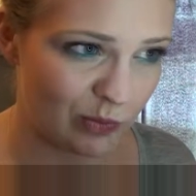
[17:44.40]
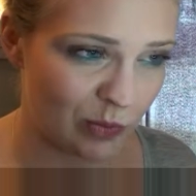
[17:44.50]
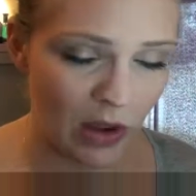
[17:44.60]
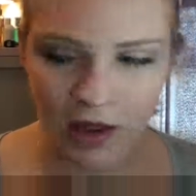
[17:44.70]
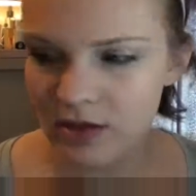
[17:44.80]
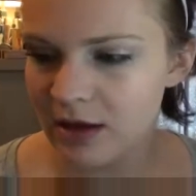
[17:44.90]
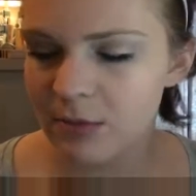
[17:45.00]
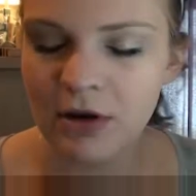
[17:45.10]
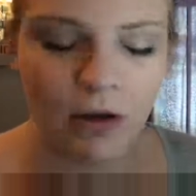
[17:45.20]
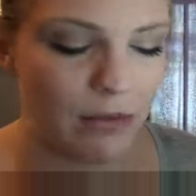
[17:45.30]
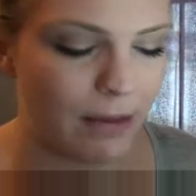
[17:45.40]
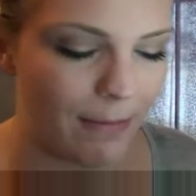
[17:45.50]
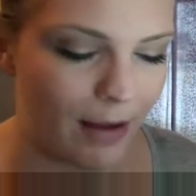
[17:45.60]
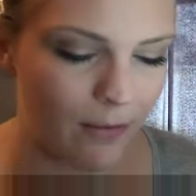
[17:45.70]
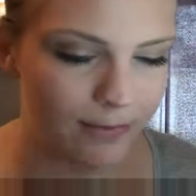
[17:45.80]
I think I'm going to go with the
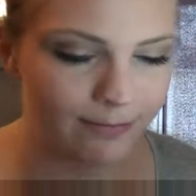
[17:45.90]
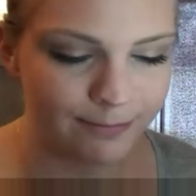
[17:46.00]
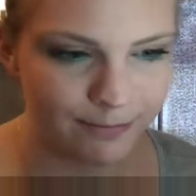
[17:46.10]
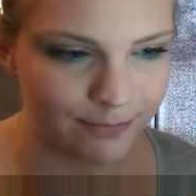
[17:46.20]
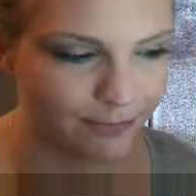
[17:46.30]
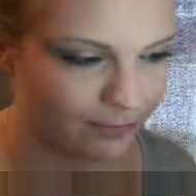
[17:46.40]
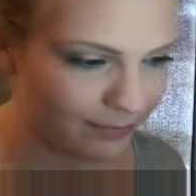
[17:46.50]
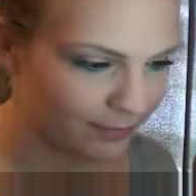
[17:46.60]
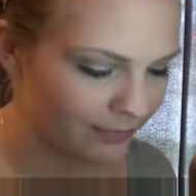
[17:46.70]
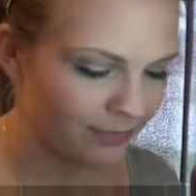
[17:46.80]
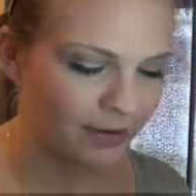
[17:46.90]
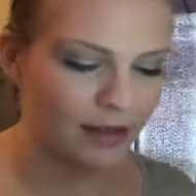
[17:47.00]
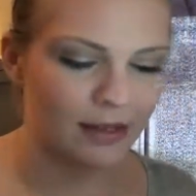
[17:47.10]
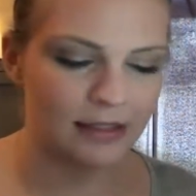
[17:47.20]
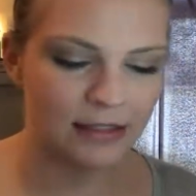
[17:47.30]
matte one.
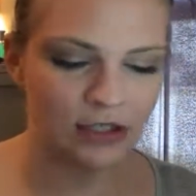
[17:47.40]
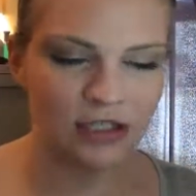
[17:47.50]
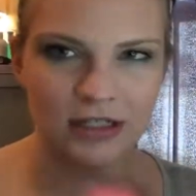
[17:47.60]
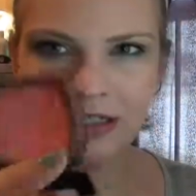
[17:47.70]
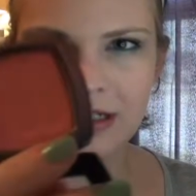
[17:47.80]
This is just the